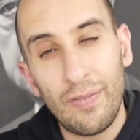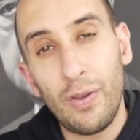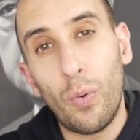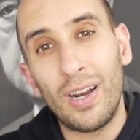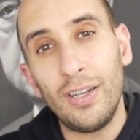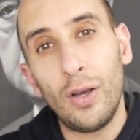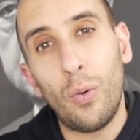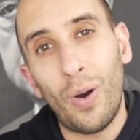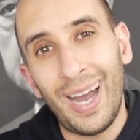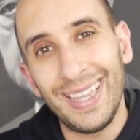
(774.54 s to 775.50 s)
If you want to
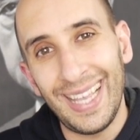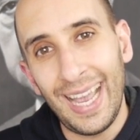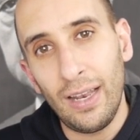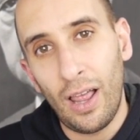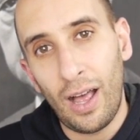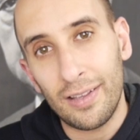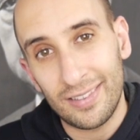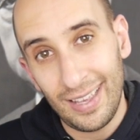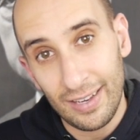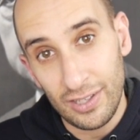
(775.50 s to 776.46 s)
know why Dan Lok
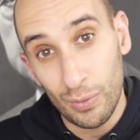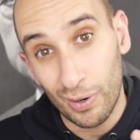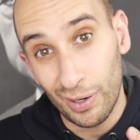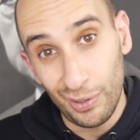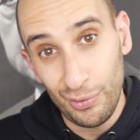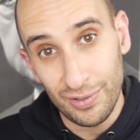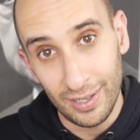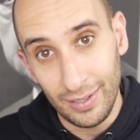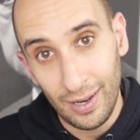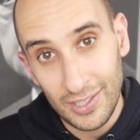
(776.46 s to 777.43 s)
thinks you are
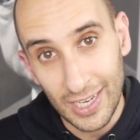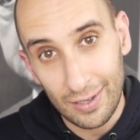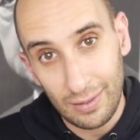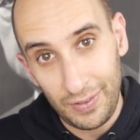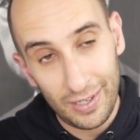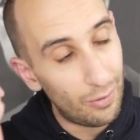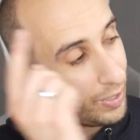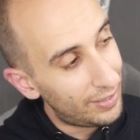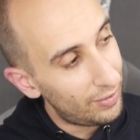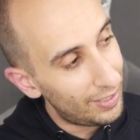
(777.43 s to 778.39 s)
losing, check out the video
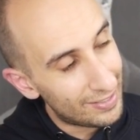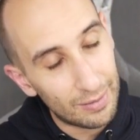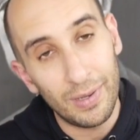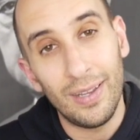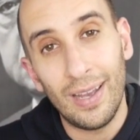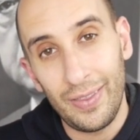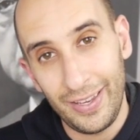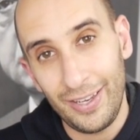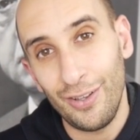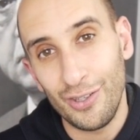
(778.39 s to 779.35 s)
right there next to me. I
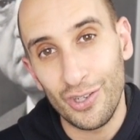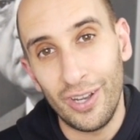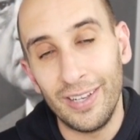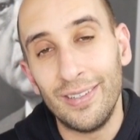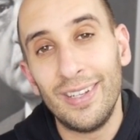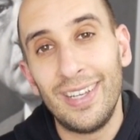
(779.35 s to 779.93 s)
think you'll enjoy it.